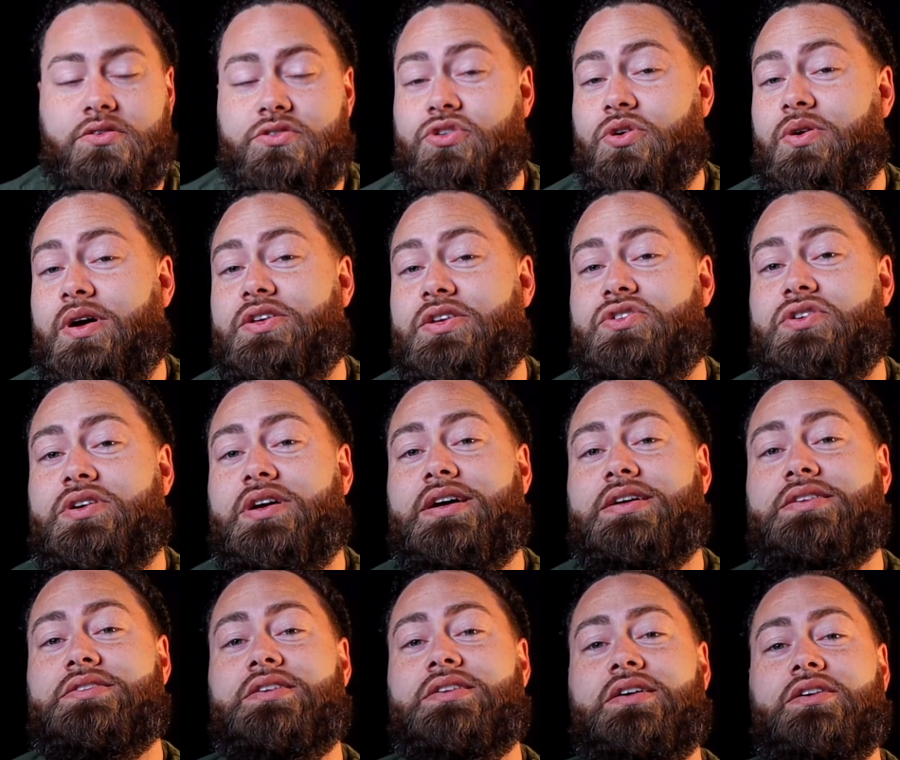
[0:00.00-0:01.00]
So as you
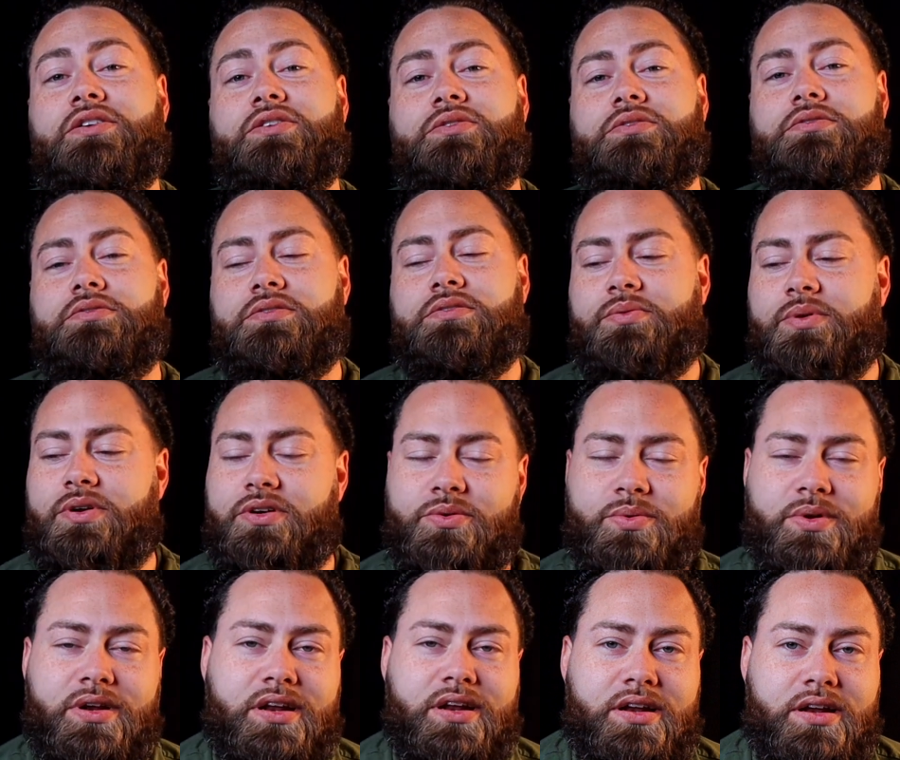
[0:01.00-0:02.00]
guys know, we're
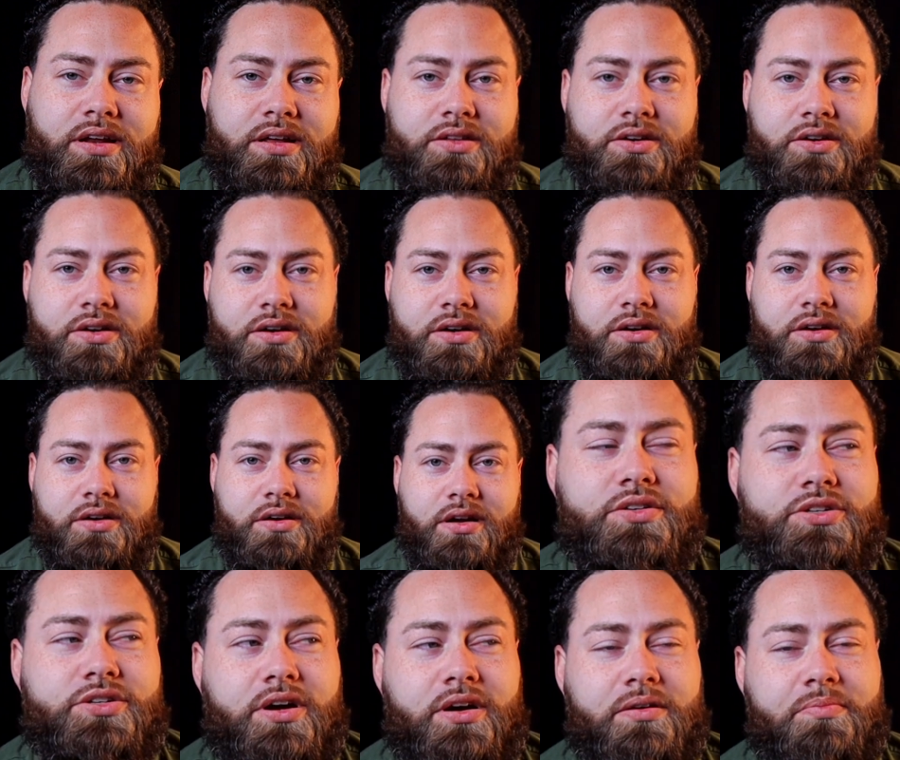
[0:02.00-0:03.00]
doing another
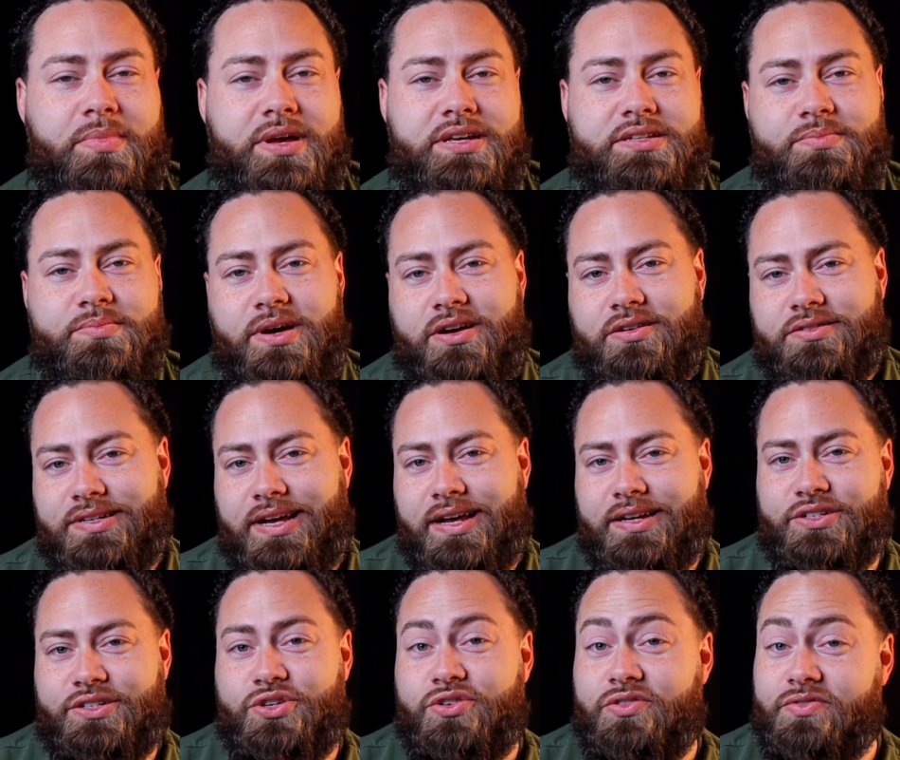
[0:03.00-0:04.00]
talk mess about
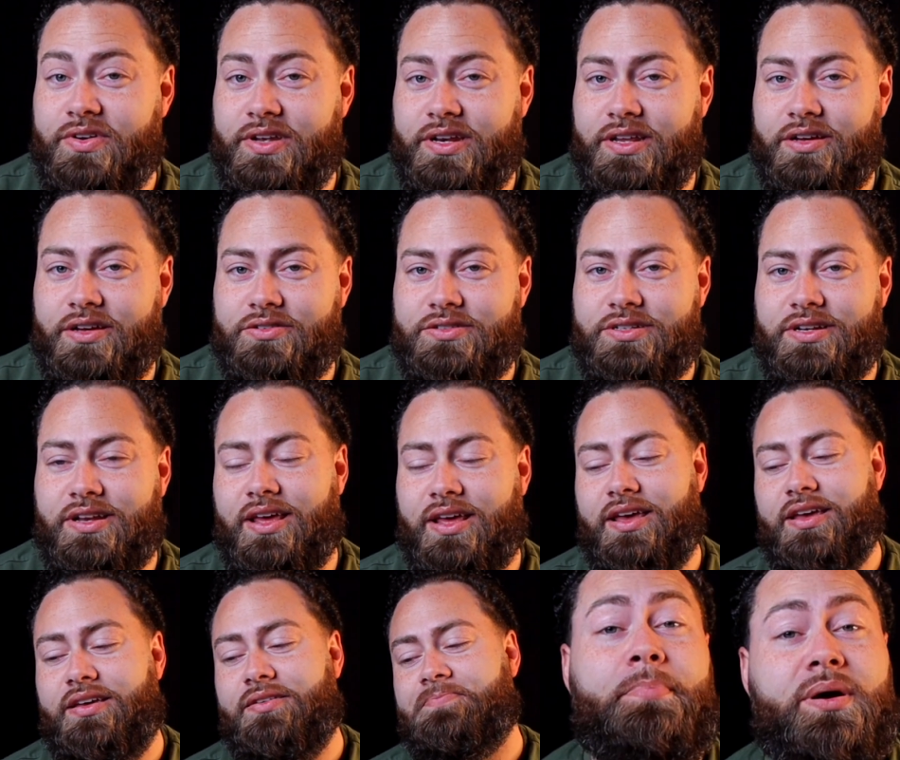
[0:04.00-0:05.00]
tattoo video
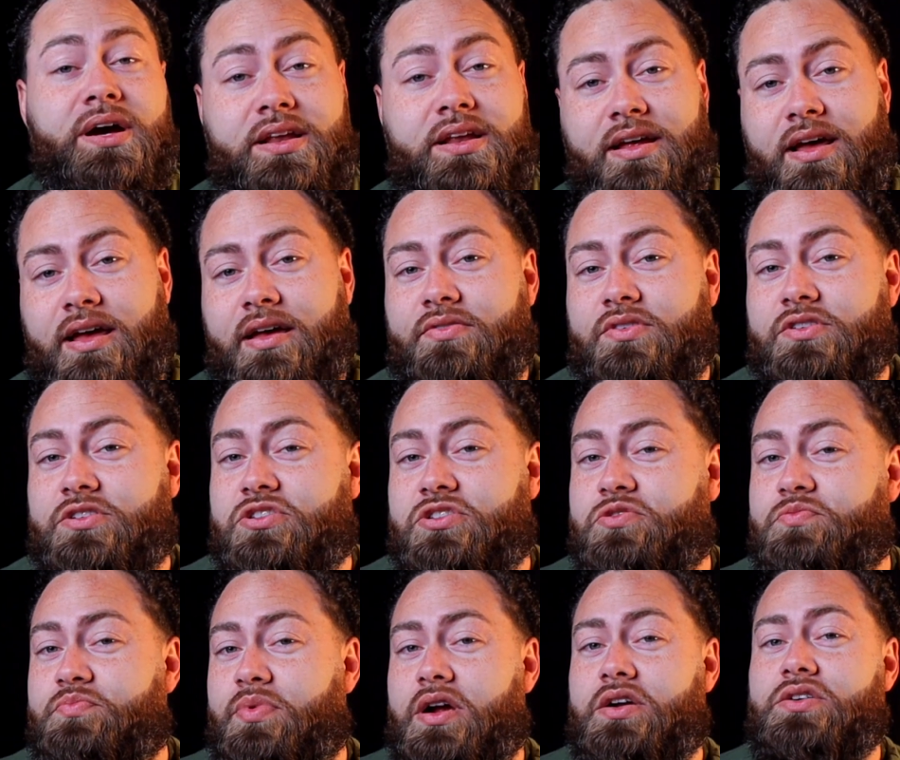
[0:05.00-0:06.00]
today, but I have a
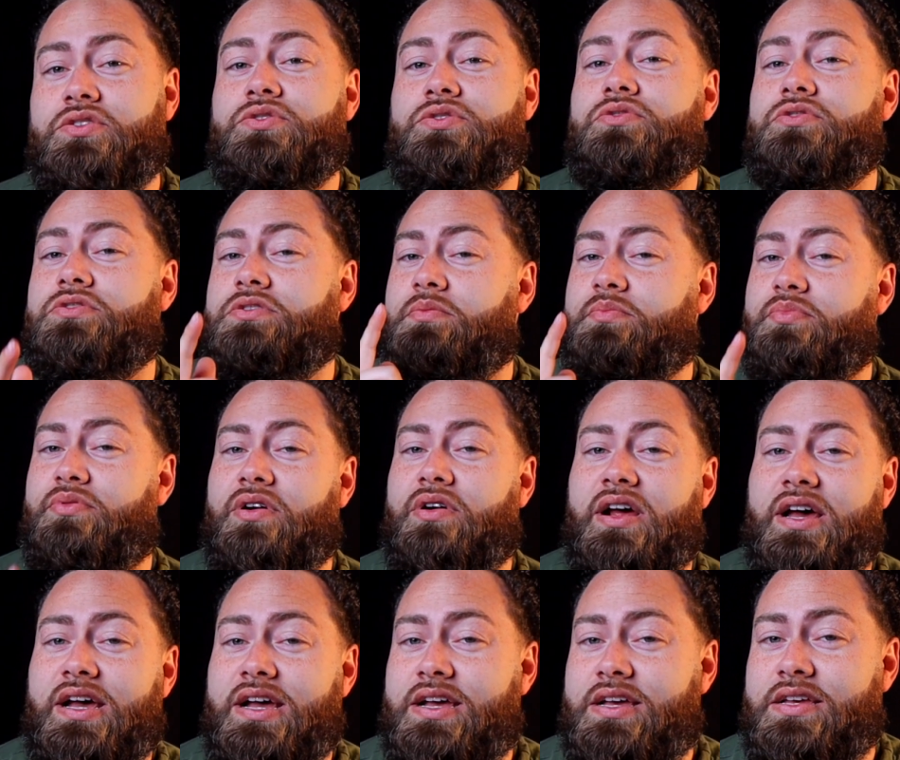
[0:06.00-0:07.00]
special
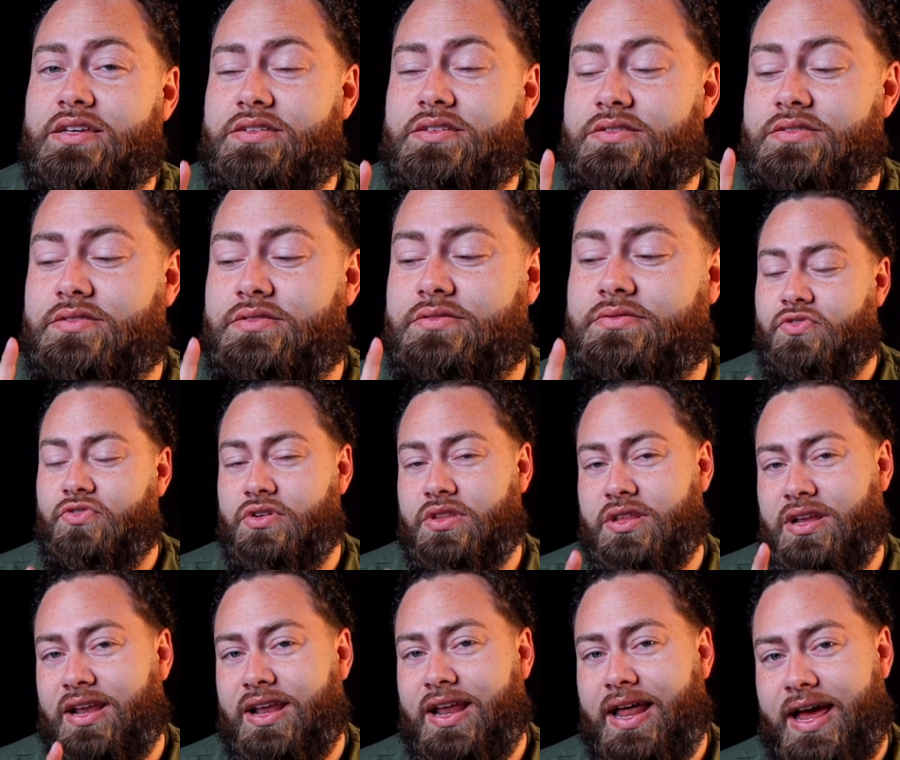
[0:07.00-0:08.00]
surprise for
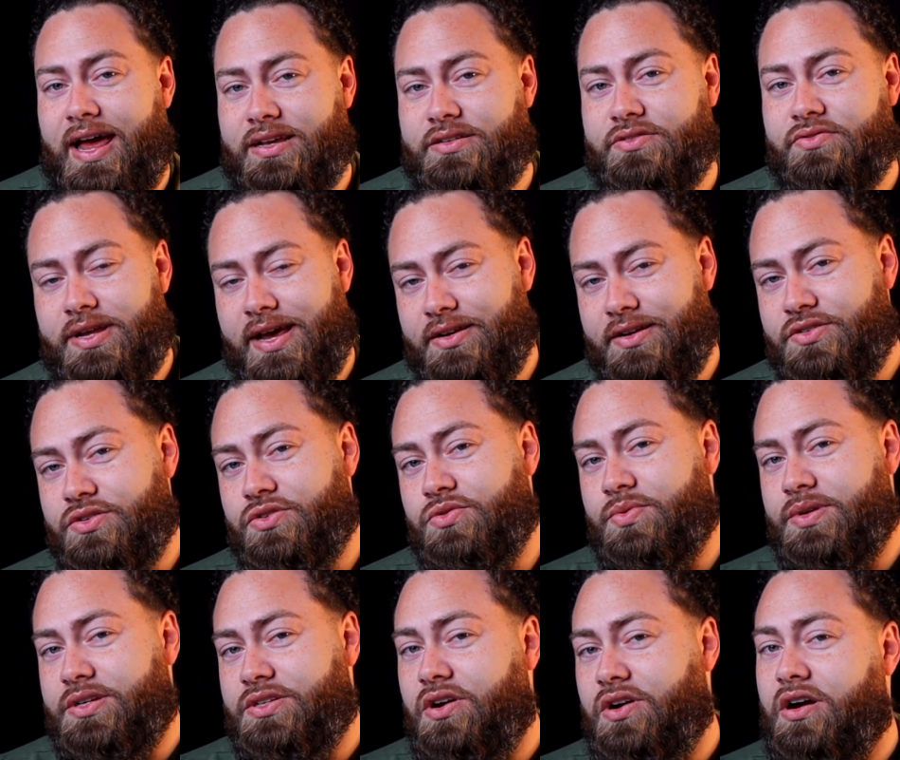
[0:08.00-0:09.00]
the last tattoo
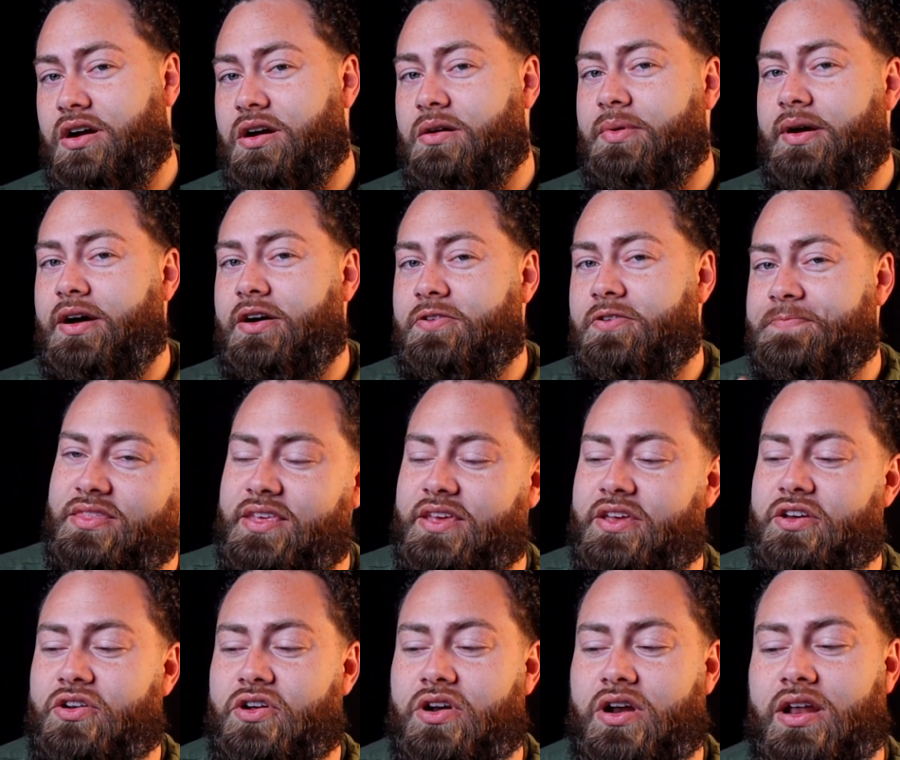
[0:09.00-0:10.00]
we talk about. Think
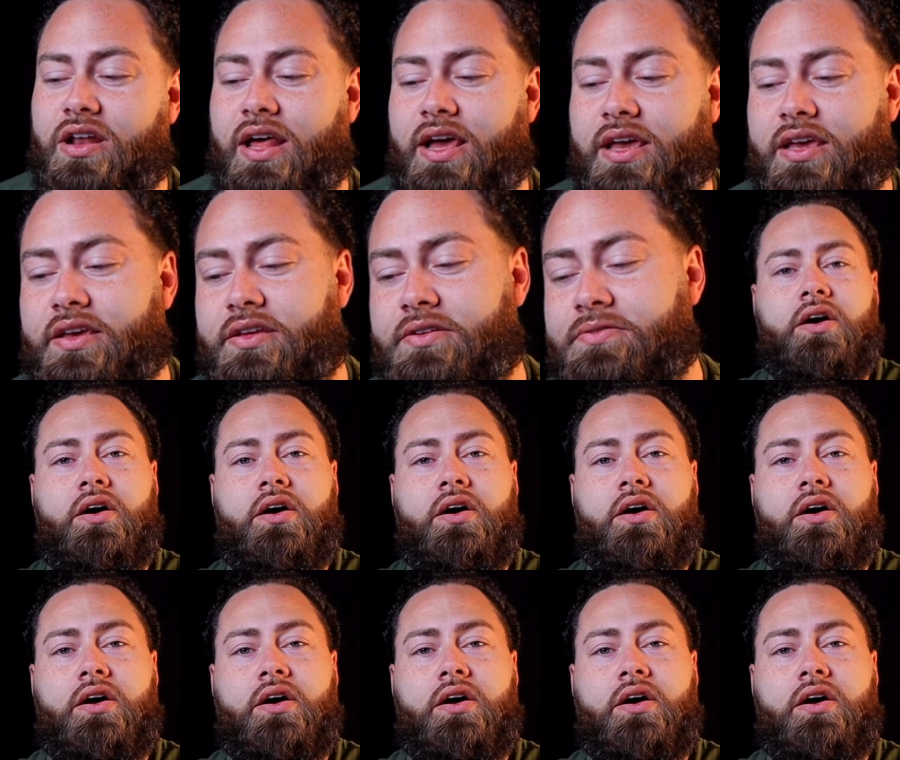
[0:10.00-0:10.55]
you're gonna like it.